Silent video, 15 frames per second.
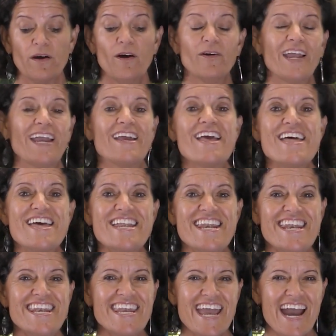Okay,
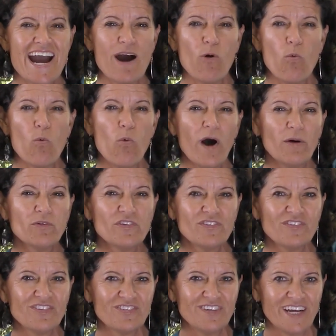now what was
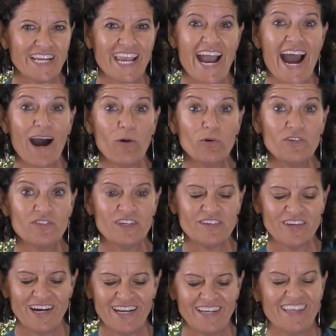the study? How was it
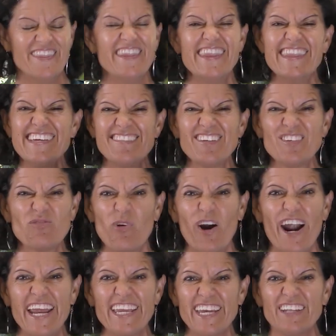done? And this is where
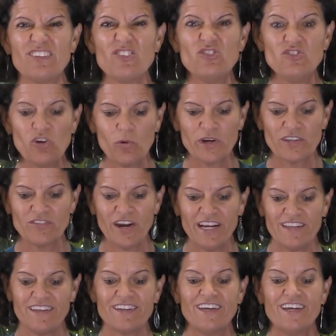I get so
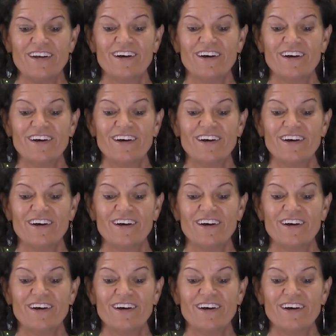excited.